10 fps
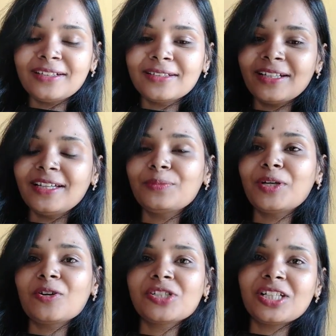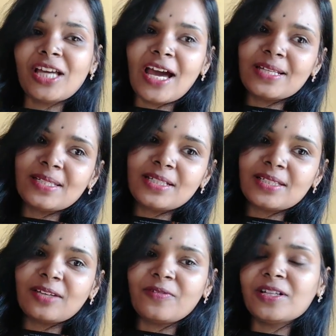her hair because she has the
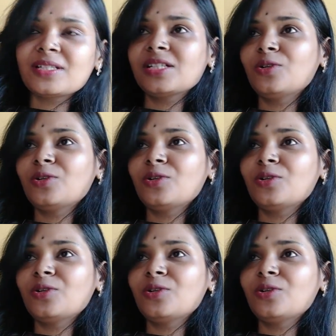servants.